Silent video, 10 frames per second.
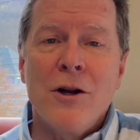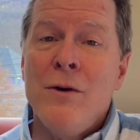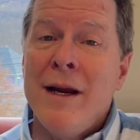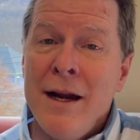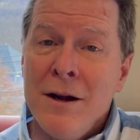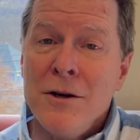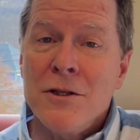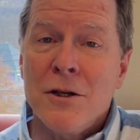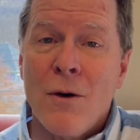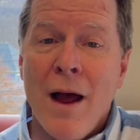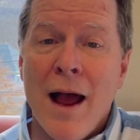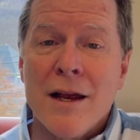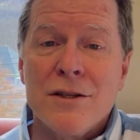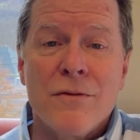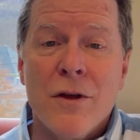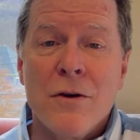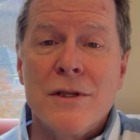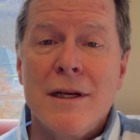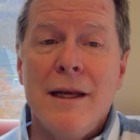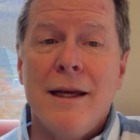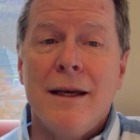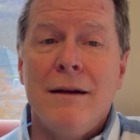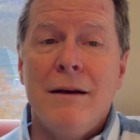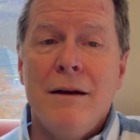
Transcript: who hears the cries of those in need,